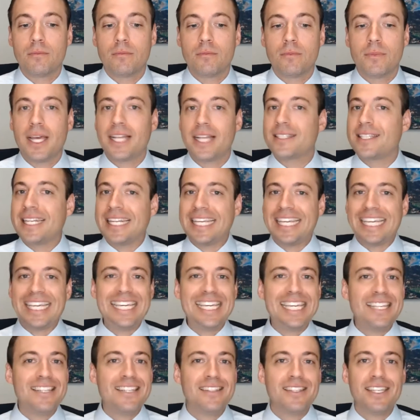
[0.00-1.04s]
That's an
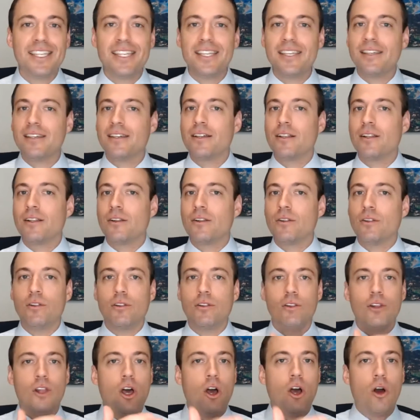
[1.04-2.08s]
easy,
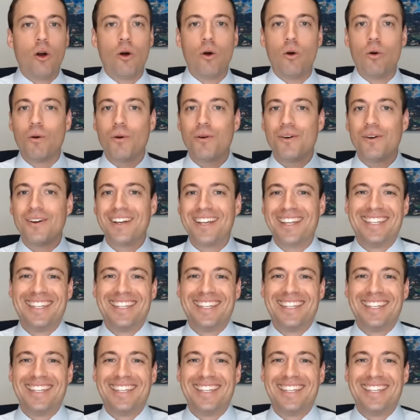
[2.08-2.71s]
low,